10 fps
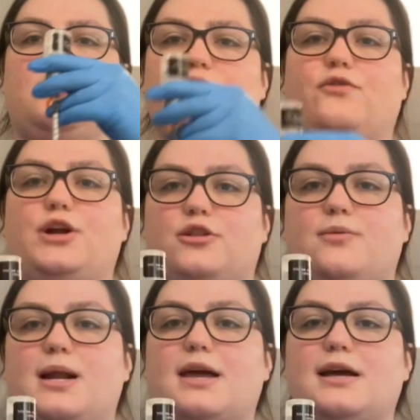for another
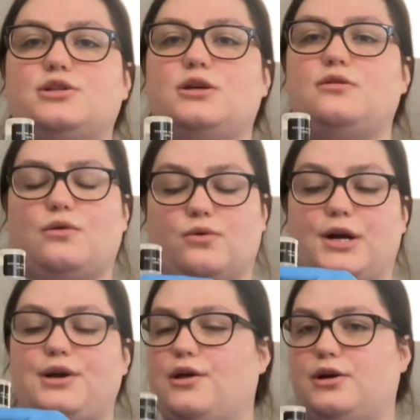medication or
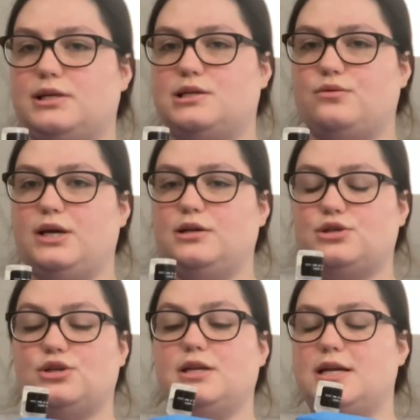another
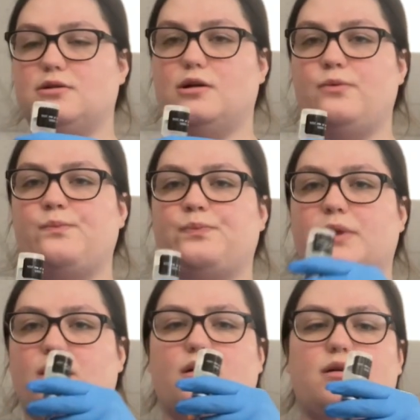syringe needle
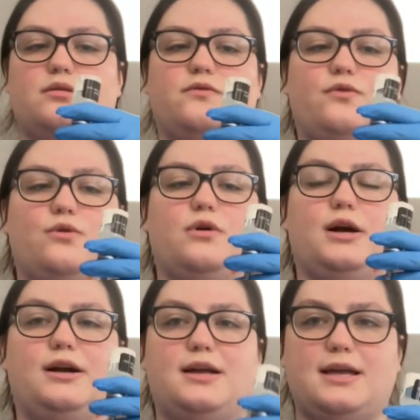
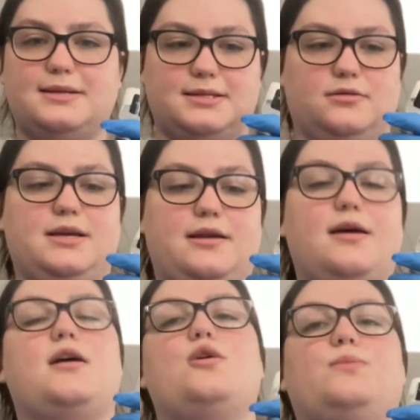for insulin,
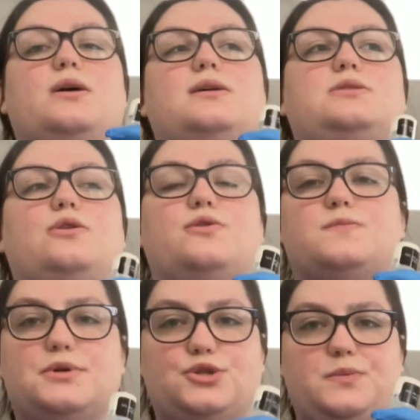because those
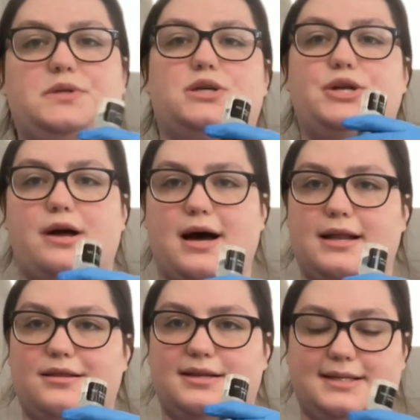measurements are not
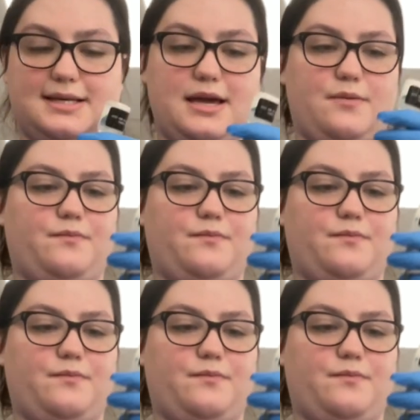the same.